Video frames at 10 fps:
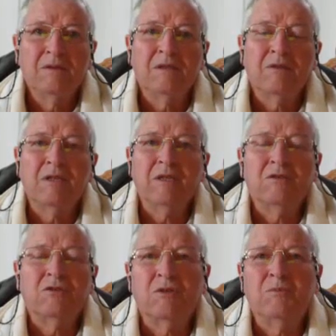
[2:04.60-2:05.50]
So
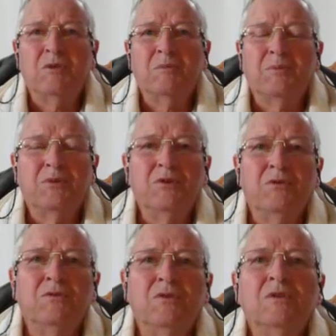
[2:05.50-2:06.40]
again, scripture
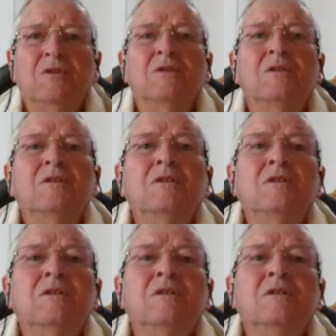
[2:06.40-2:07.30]
proves
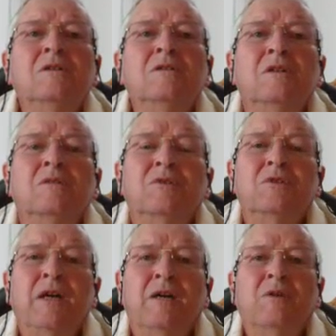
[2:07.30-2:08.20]
that it
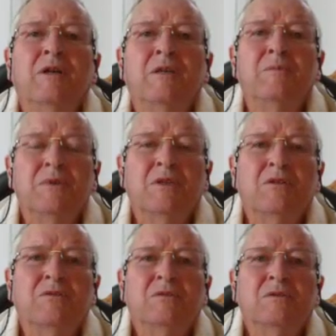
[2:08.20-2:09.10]
was Yahweh
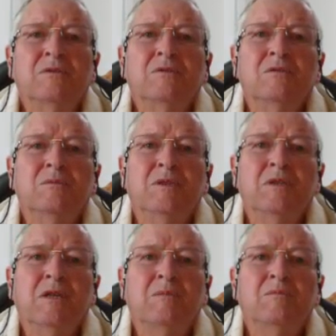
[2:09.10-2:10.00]
himself who
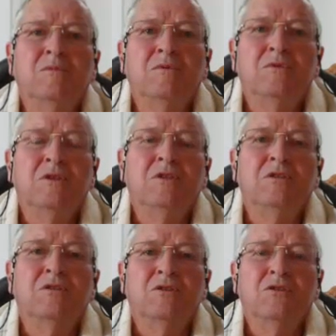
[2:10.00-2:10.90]
became
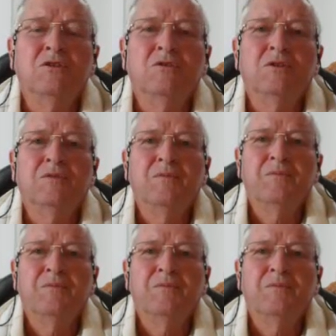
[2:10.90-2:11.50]
Jesus, Yeshua.